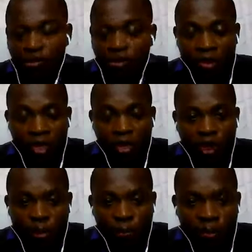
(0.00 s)

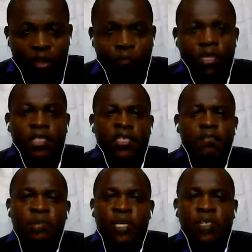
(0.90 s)
Social
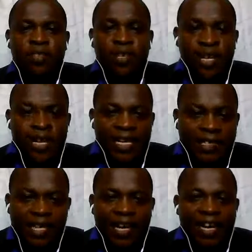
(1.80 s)
responsibility means
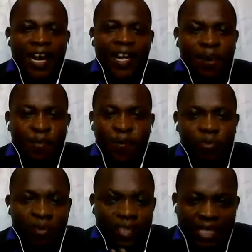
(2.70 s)
taking other
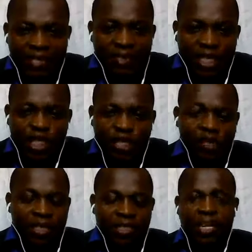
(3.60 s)
people's needs,
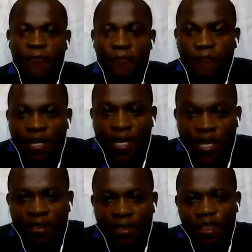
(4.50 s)
interests, and
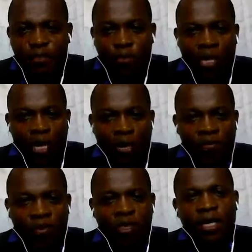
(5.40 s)
feelings into
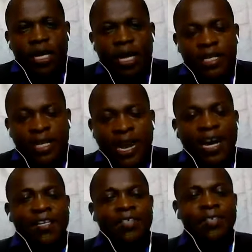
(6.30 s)
account and
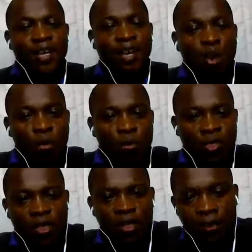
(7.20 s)
acting
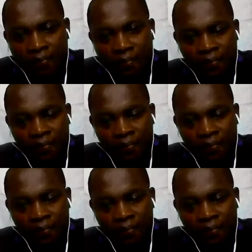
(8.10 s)
accordingly.